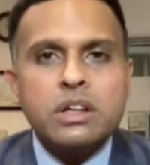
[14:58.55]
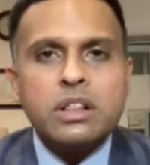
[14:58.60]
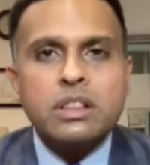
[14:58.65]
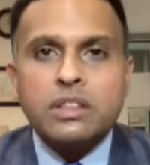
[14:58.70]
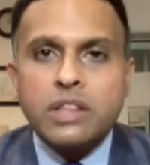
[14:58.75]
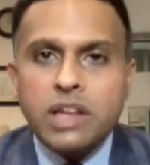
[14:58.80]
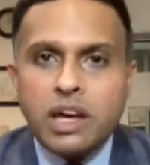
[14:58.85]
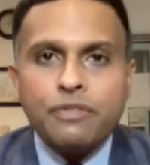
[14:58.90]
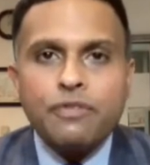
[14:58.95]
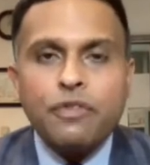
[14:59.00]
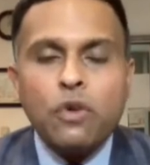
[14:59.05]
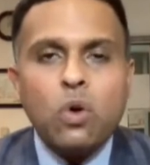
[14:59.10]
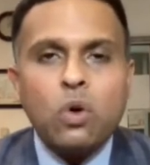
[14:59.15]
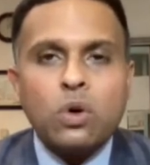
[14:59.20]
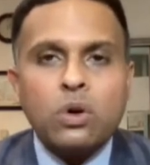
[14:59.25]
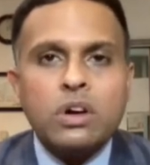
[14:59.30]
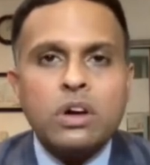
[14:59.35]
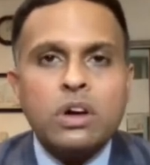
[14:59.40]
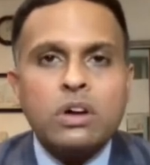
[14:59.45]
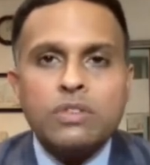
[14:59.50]

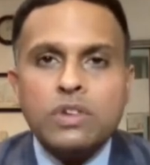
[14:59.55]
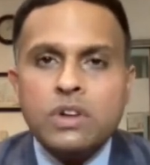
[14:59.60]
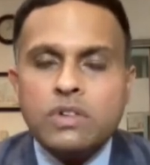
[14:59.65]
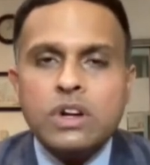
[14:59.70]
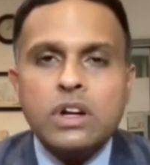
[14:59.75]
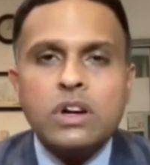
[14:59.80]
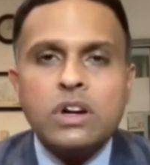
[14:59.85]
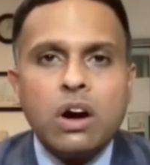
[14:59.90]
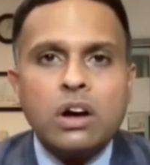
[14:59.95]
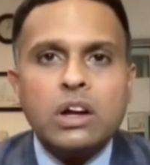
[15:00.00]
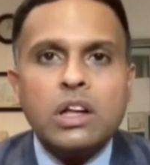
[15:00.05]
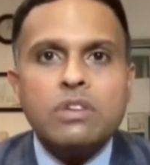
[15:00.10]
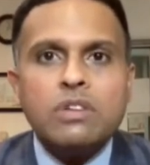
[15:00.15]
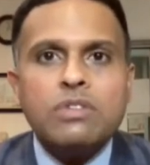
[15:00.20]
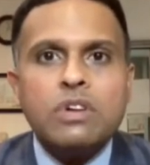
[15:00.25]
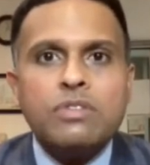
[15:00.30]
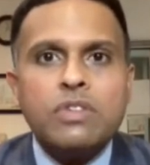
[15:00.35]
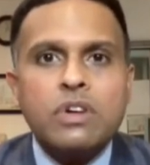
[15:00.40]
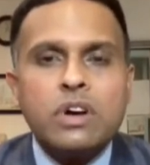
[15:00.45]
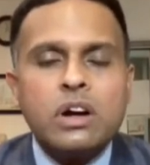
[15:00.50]
Therefore, we will not give a
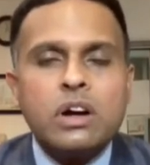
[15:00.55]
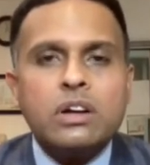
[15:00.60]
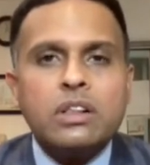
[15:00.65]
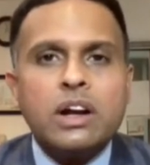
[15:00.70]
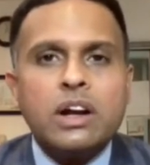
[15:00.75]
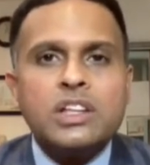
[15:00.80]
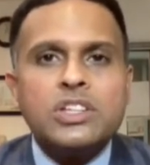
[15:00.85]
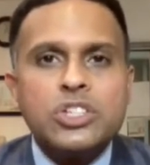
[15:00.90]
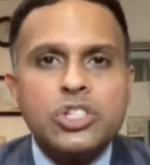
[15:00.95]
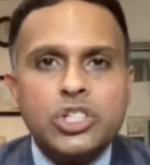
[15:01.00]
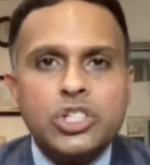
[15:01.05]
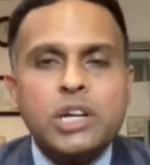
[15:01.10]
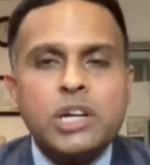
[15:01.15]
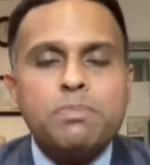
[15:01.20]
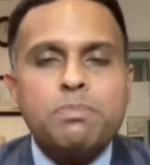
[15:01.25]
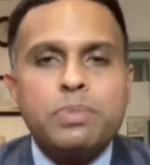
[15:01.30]
word that is cheap.